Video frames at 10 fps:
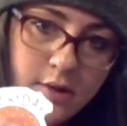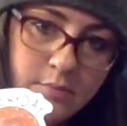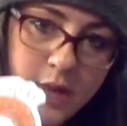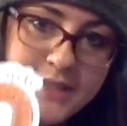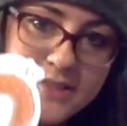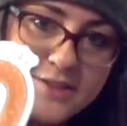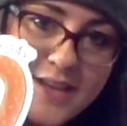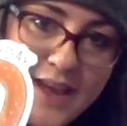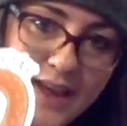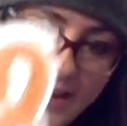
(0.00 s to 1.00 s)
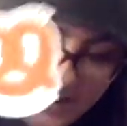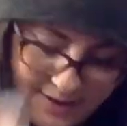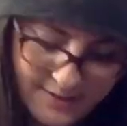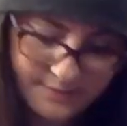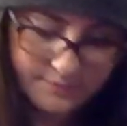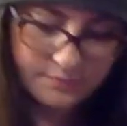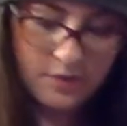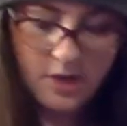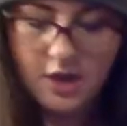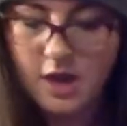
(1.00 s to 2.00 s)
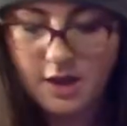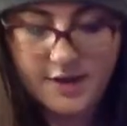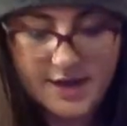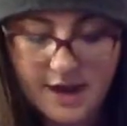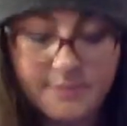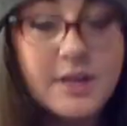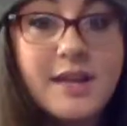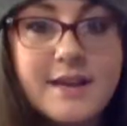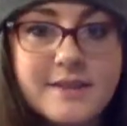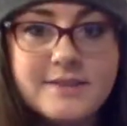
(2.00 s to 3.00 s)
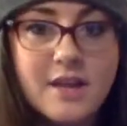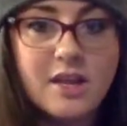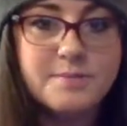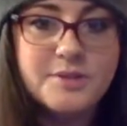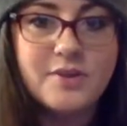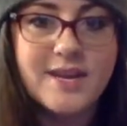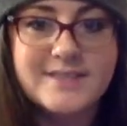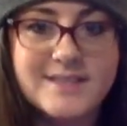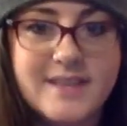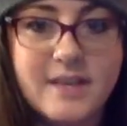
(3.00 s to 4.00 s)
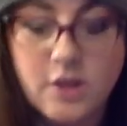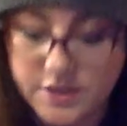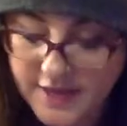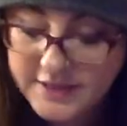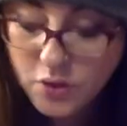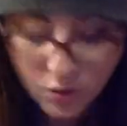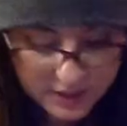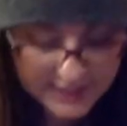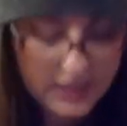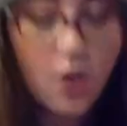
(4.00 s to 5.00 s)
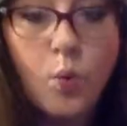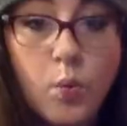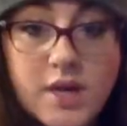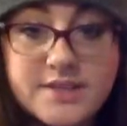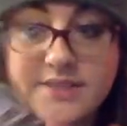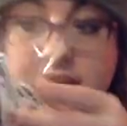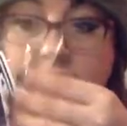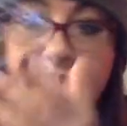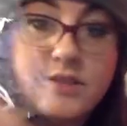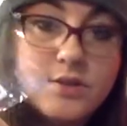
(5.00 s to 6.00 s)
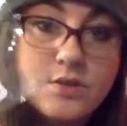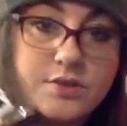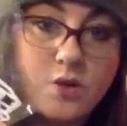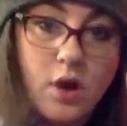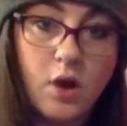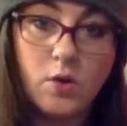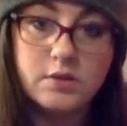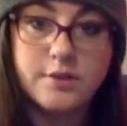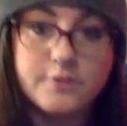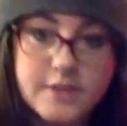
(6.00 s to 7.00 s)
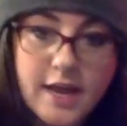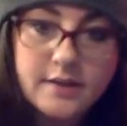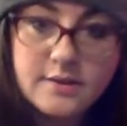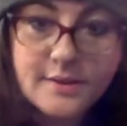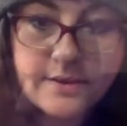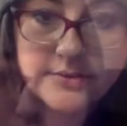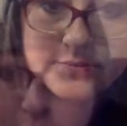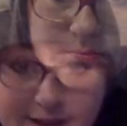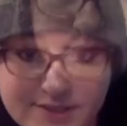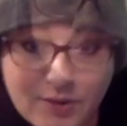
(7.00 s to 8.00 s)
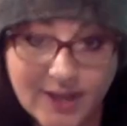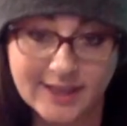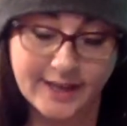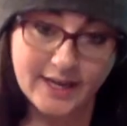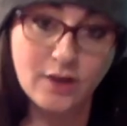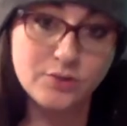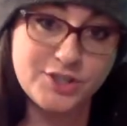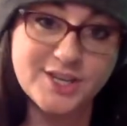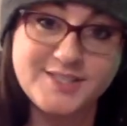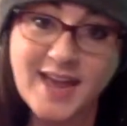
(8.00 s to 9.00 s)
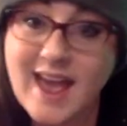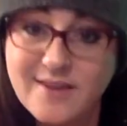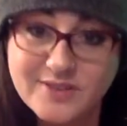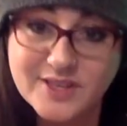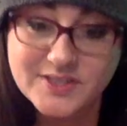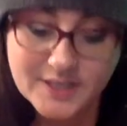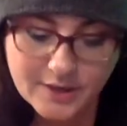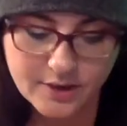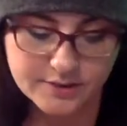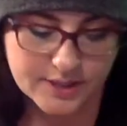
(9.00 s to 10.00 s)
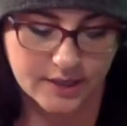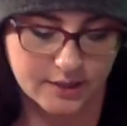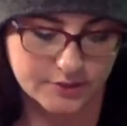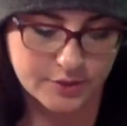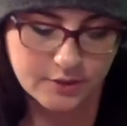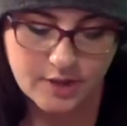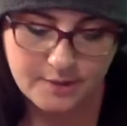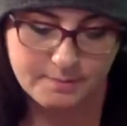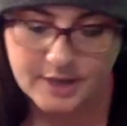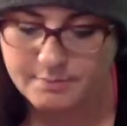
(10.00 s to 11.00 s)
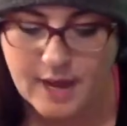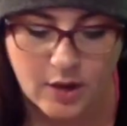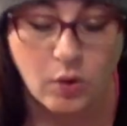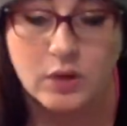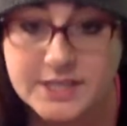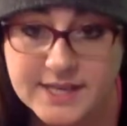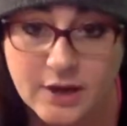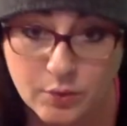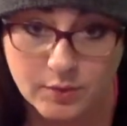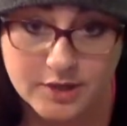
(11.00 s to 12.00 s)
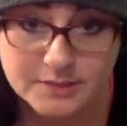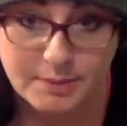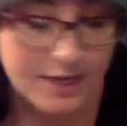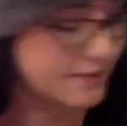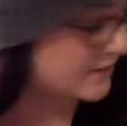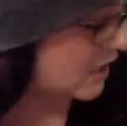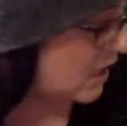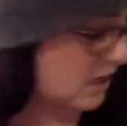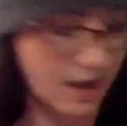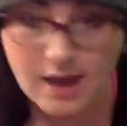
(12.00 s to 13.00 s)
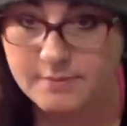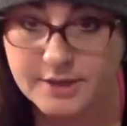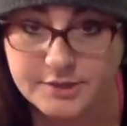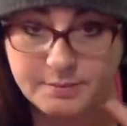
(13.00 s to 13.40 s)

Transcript: Pretzel day. All right, I'm gonna line these all up so you guys can take a look. That's only one side too, there's a whole other side. Okay, so I laid out just half of the stickers and it took up like my whole entire workspace. Here's the